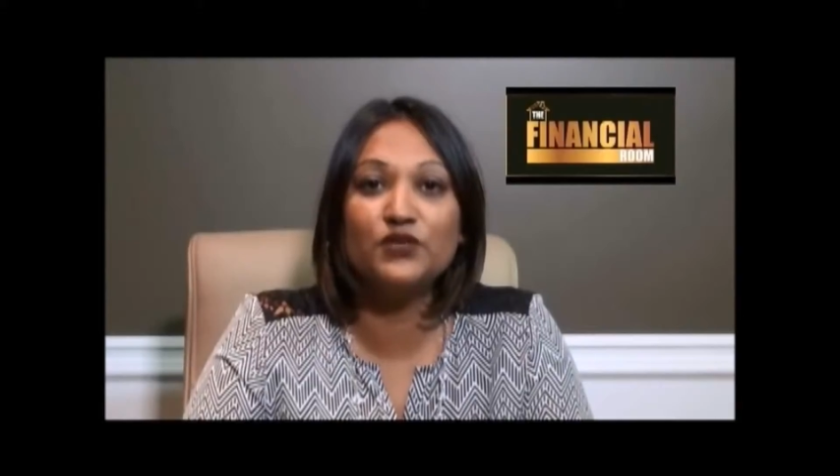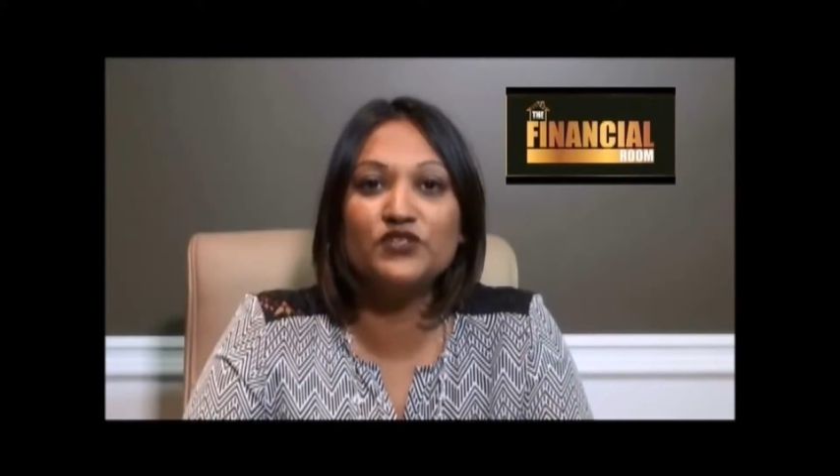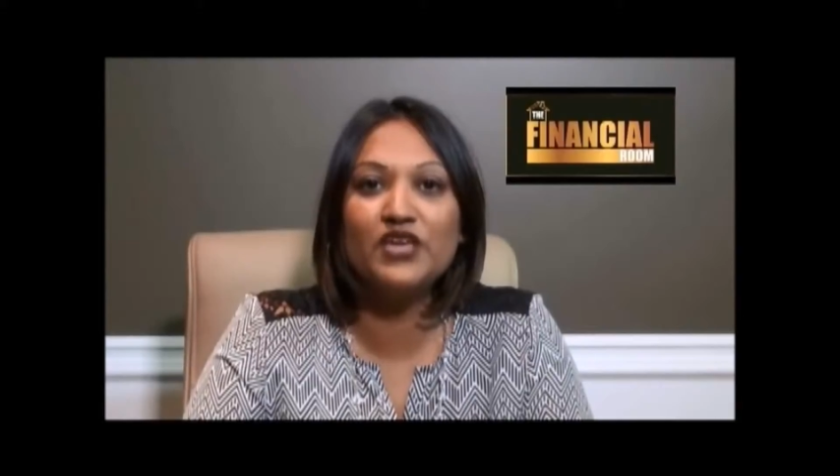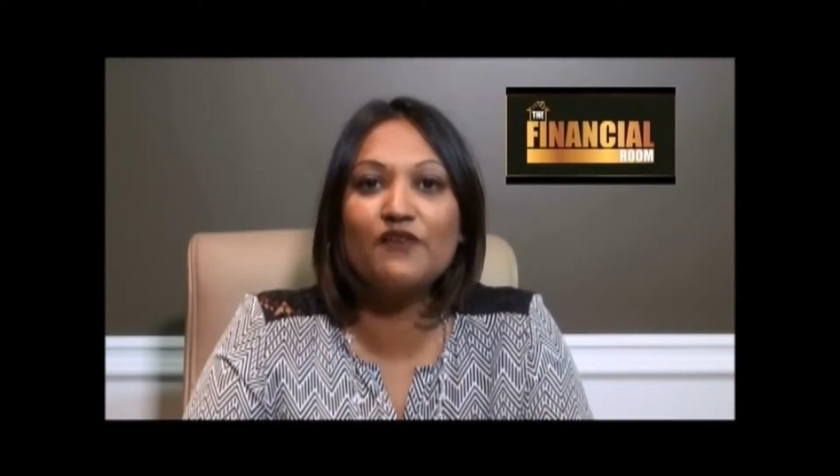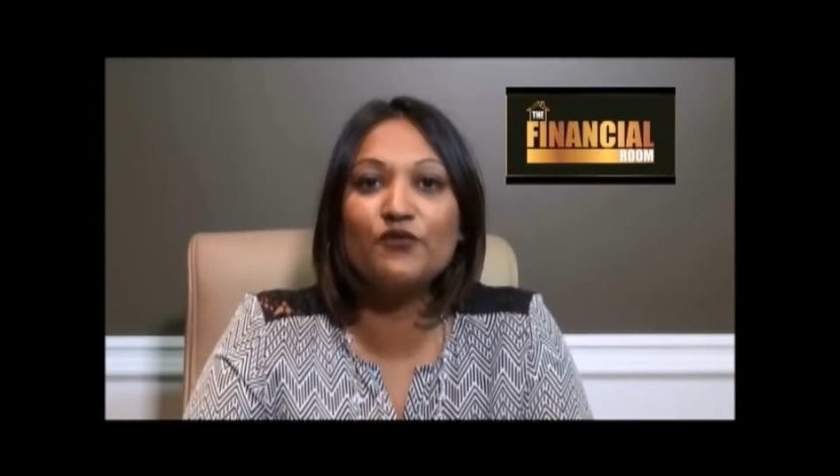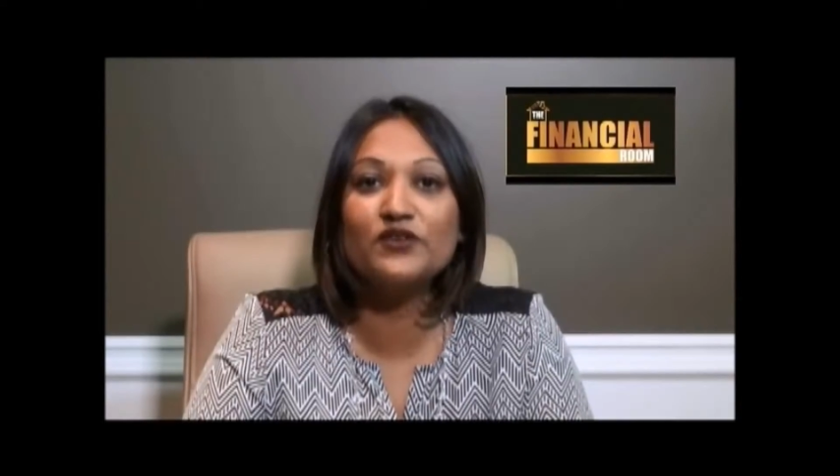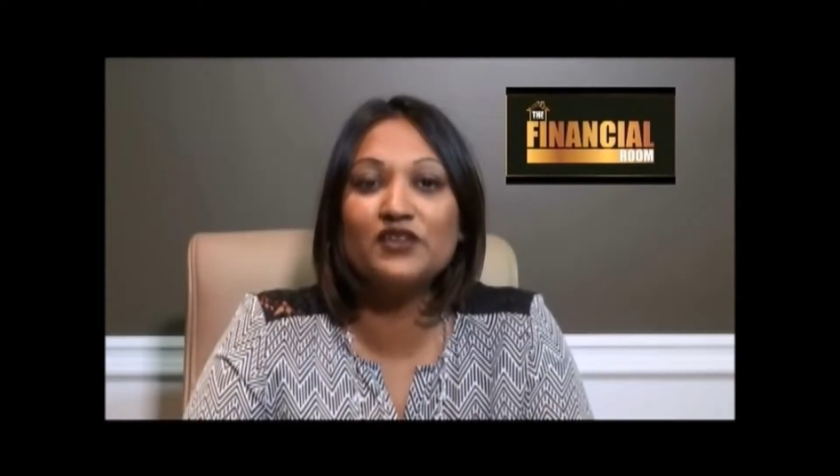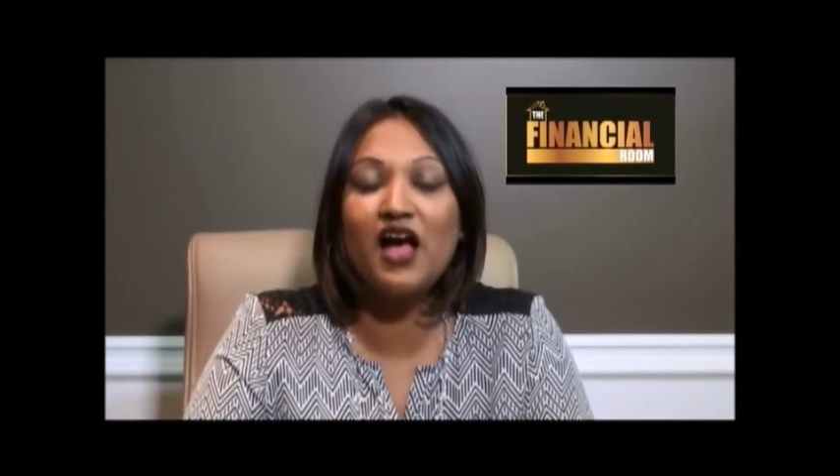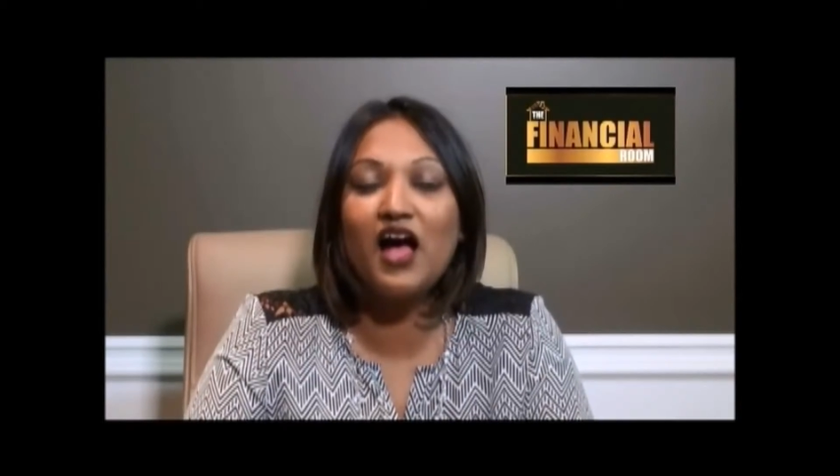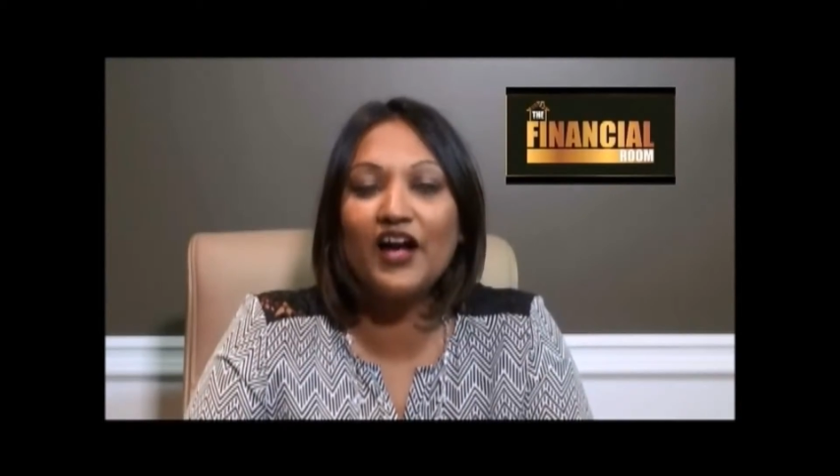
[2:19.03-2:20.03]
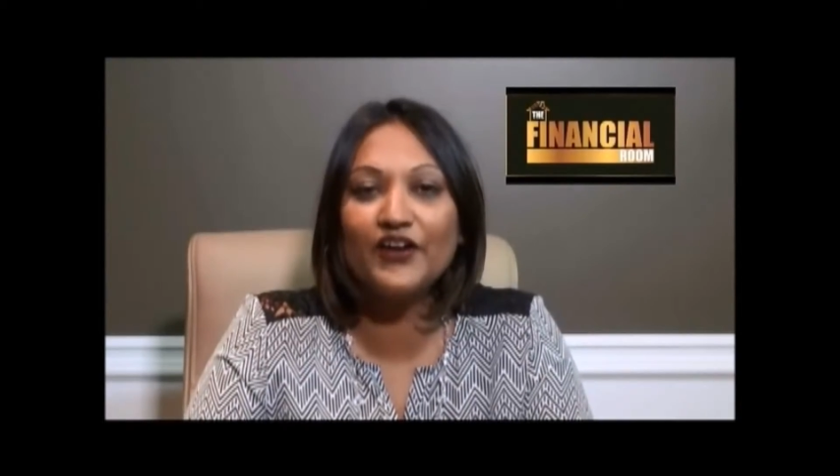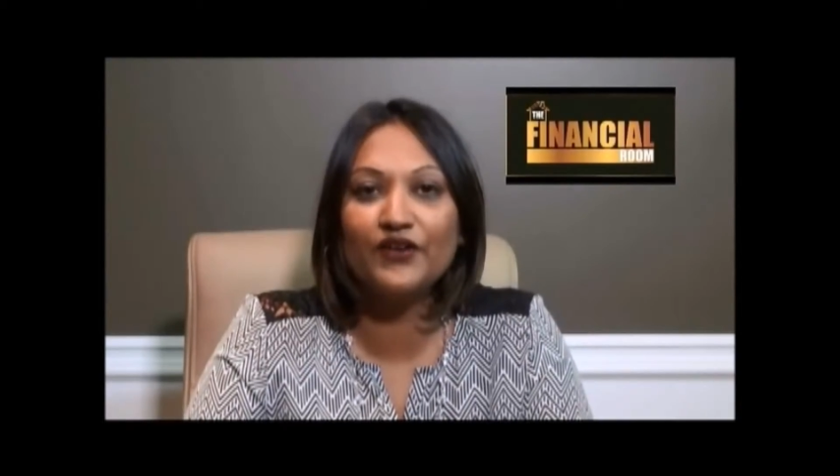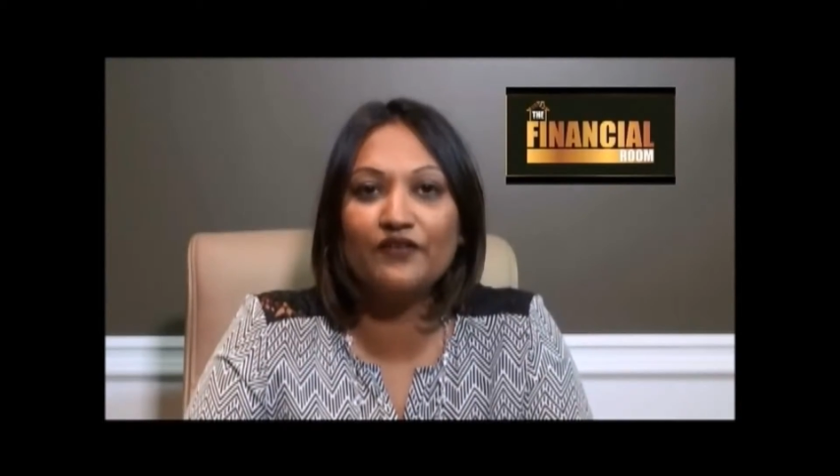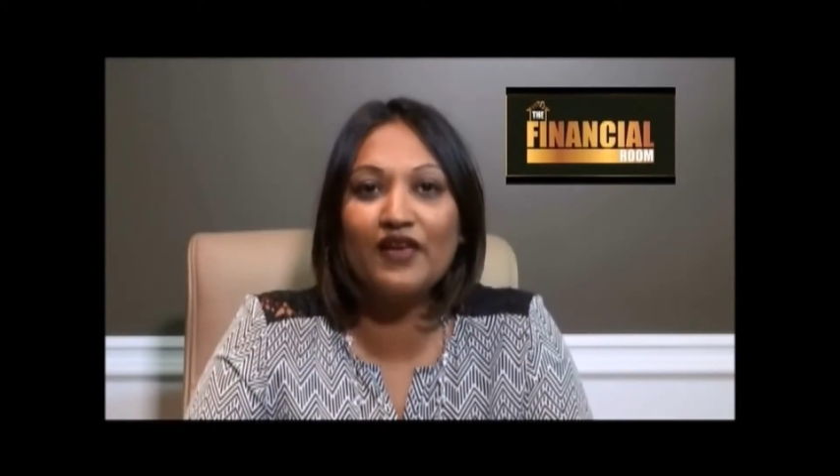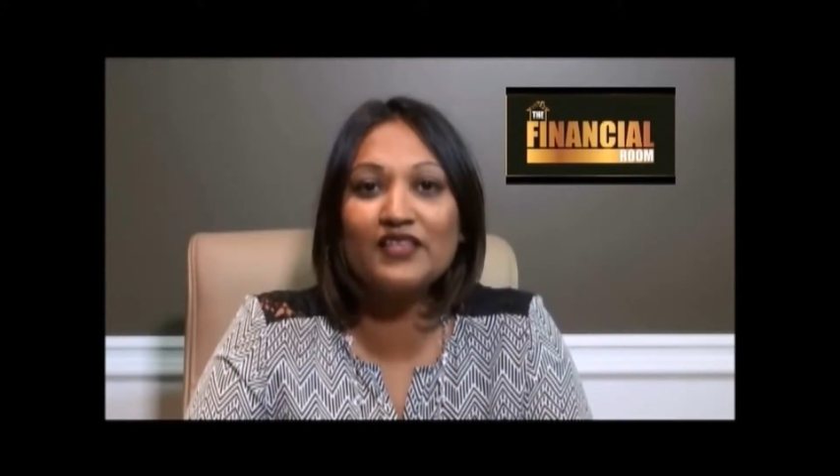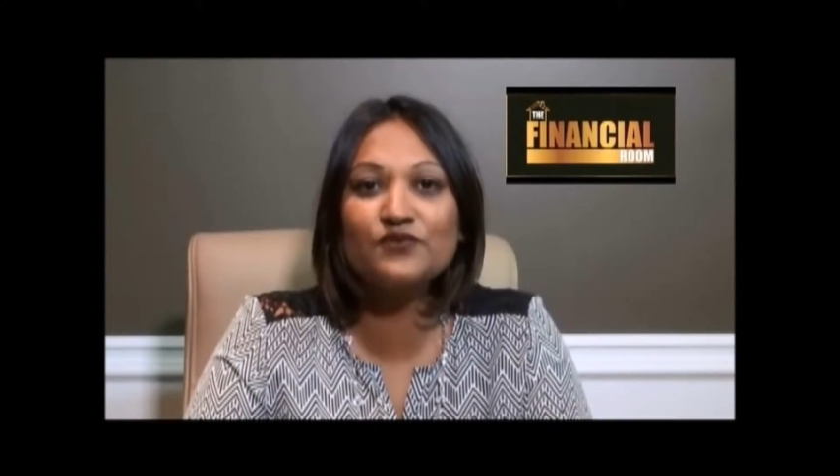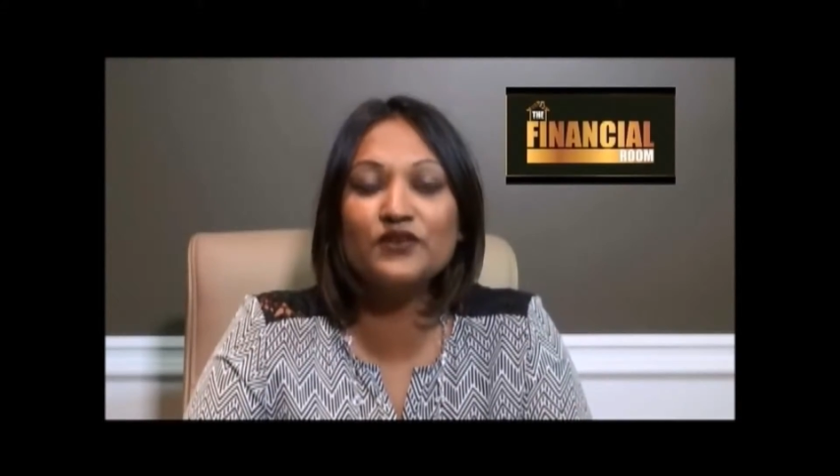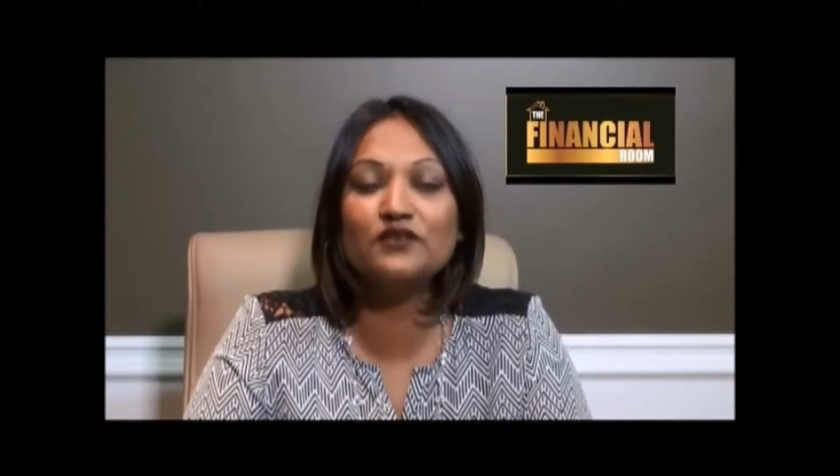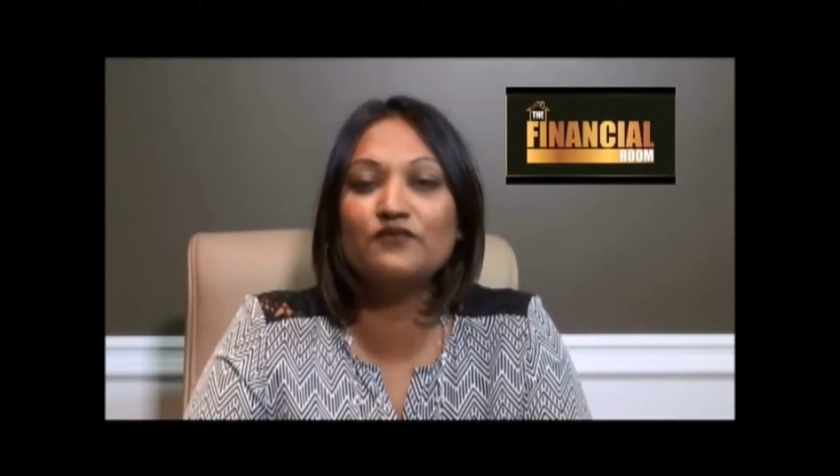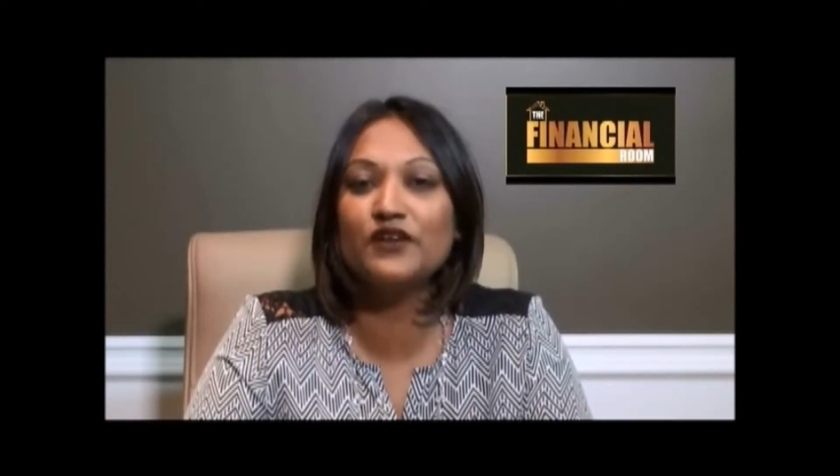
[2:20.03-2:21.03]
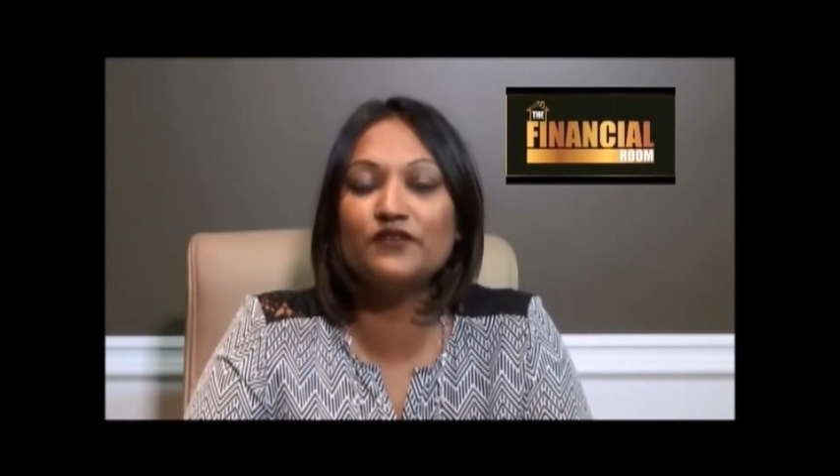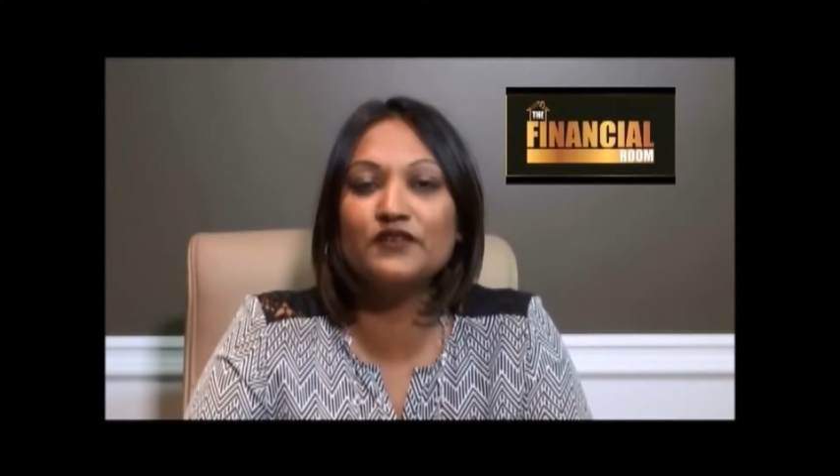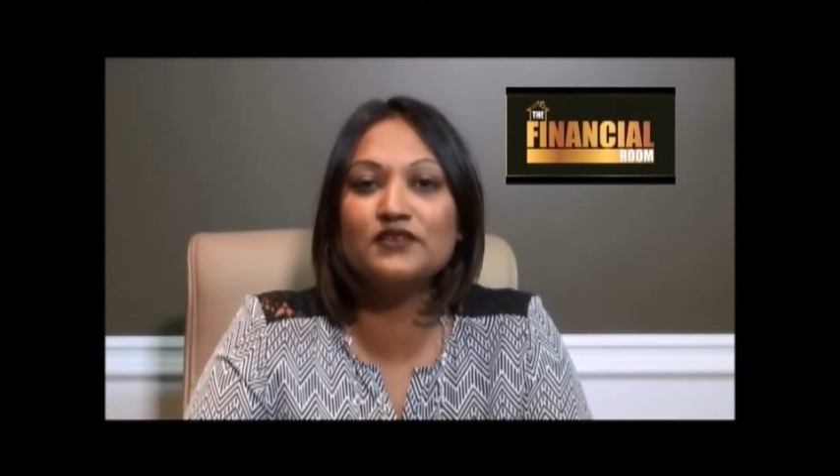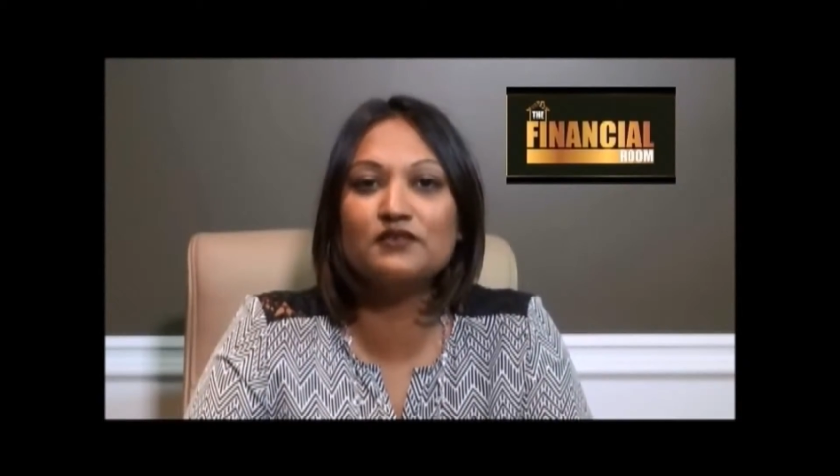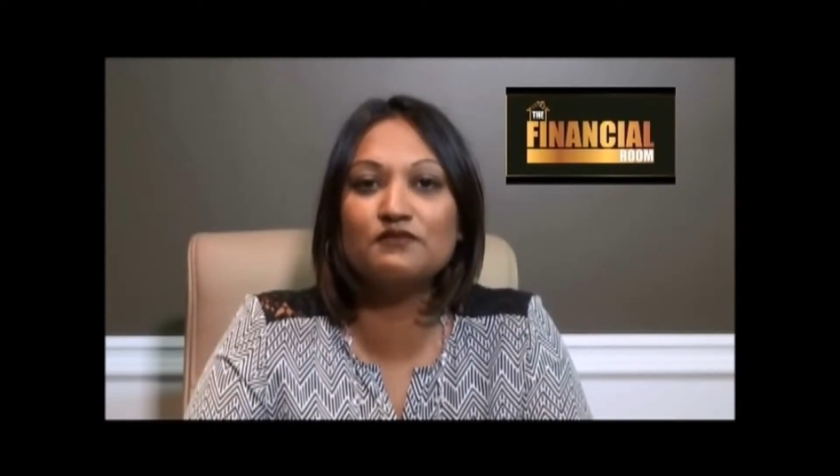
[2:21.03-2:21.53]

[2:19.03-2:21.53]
whichever one's higher. And that's written very